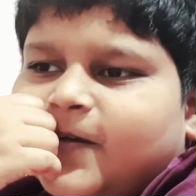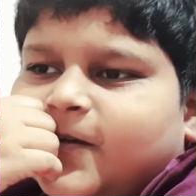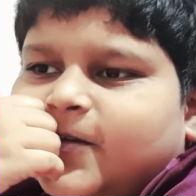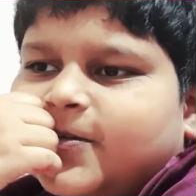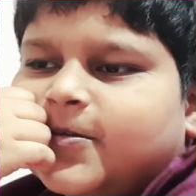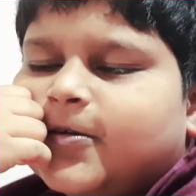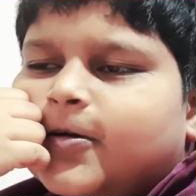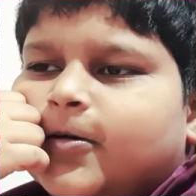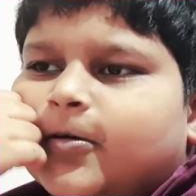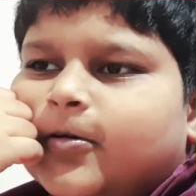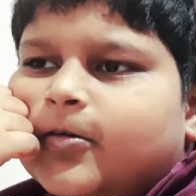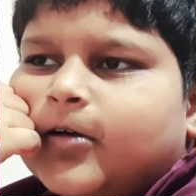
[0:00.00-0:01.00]

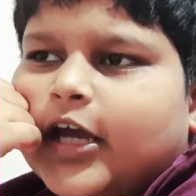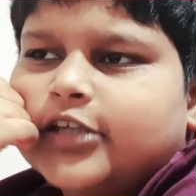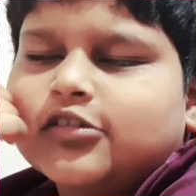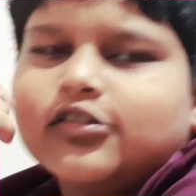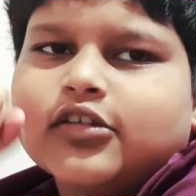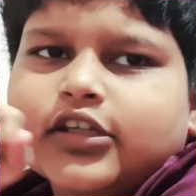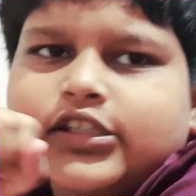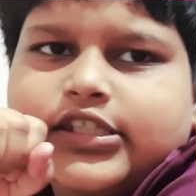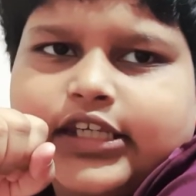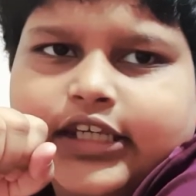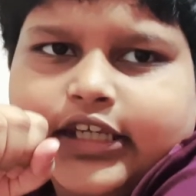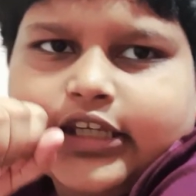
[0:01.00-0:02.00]
So as you can
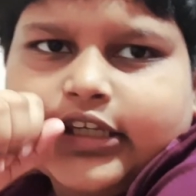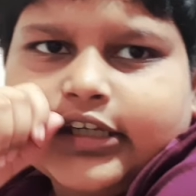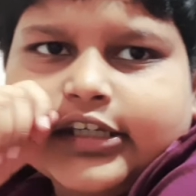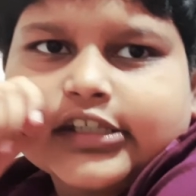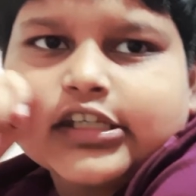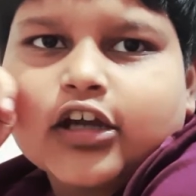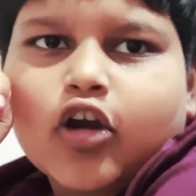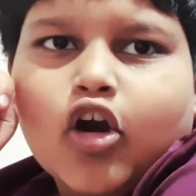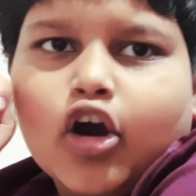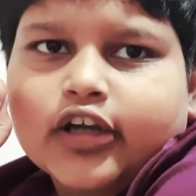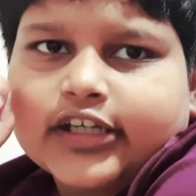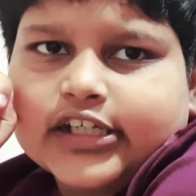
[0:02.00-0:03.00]
see, it is a
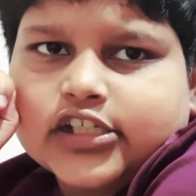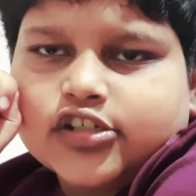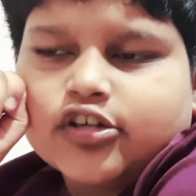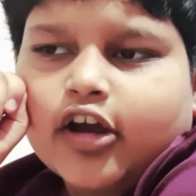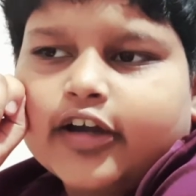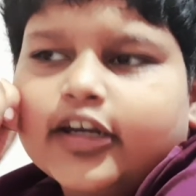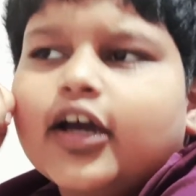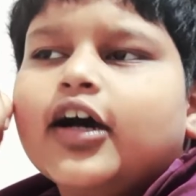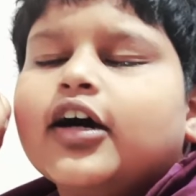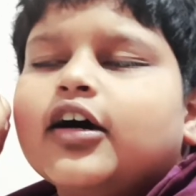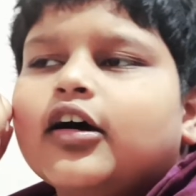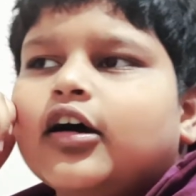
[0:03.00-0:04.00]
cottage, not
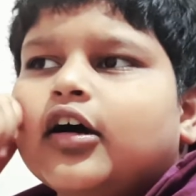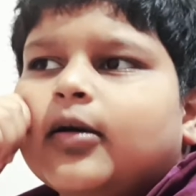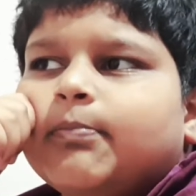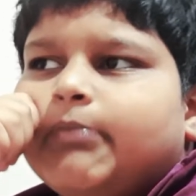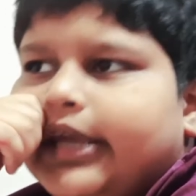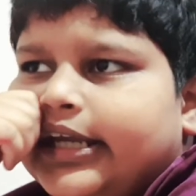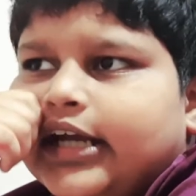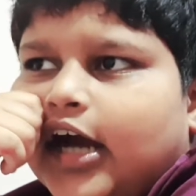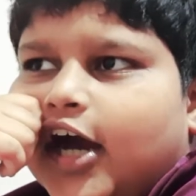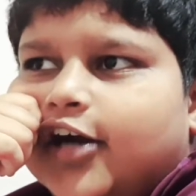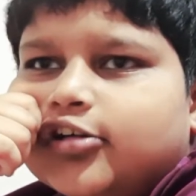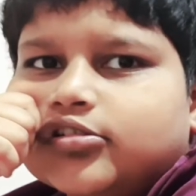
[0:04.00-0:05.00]
a big
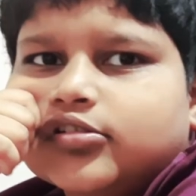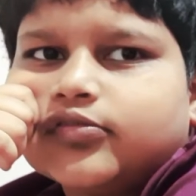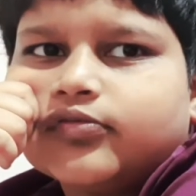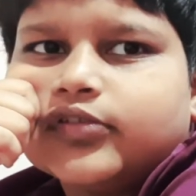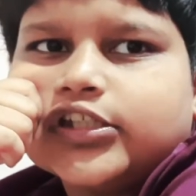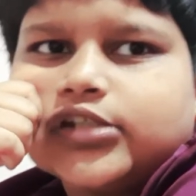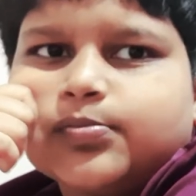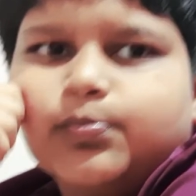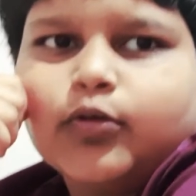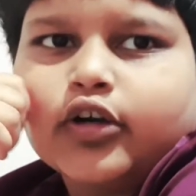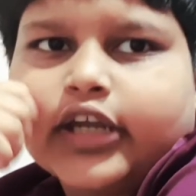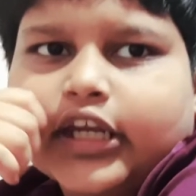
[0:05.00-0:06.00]
house which is
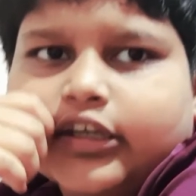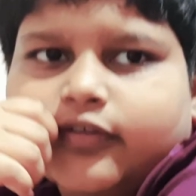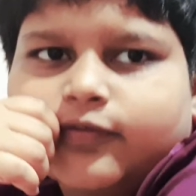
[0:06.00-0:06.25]
protected.